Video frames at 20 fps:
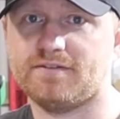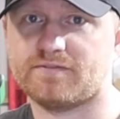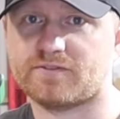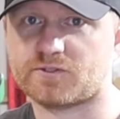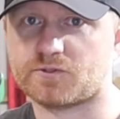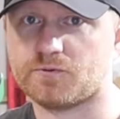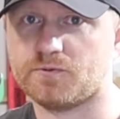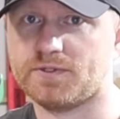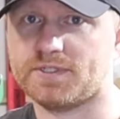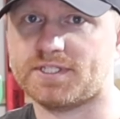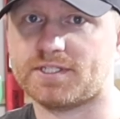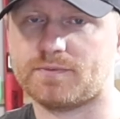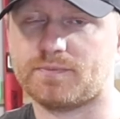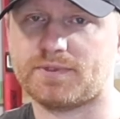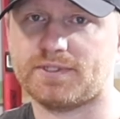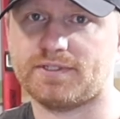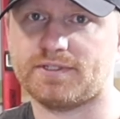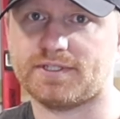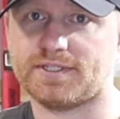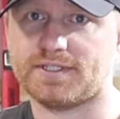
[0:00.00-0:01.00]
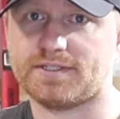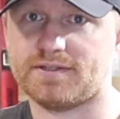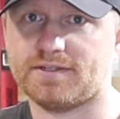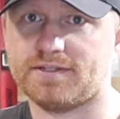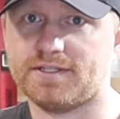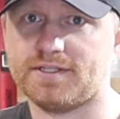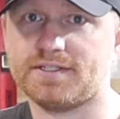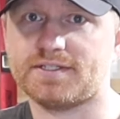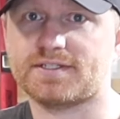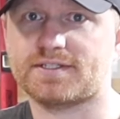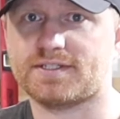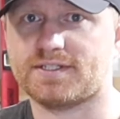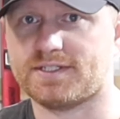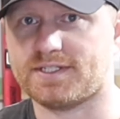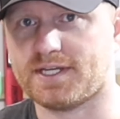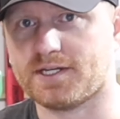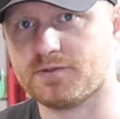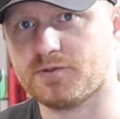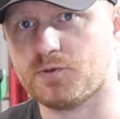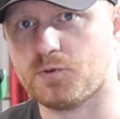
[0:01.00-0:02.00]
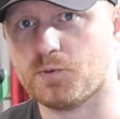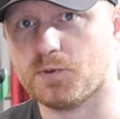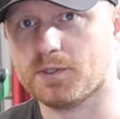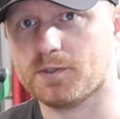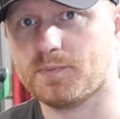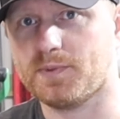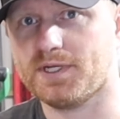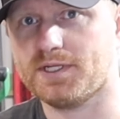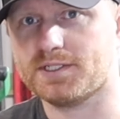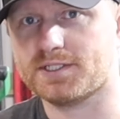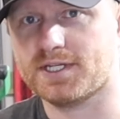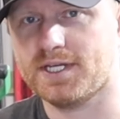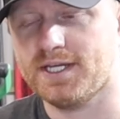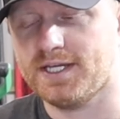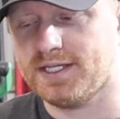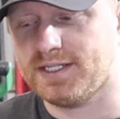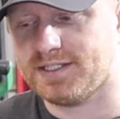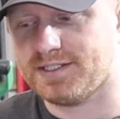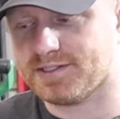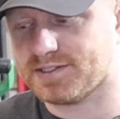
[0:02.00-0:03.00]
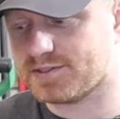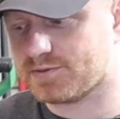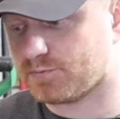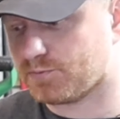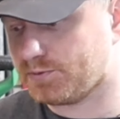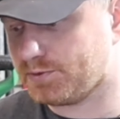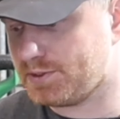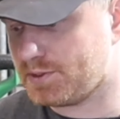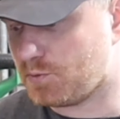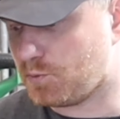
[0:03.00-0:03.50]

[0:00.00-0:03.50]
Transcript: of screwing something like this down to a workbench doesn't really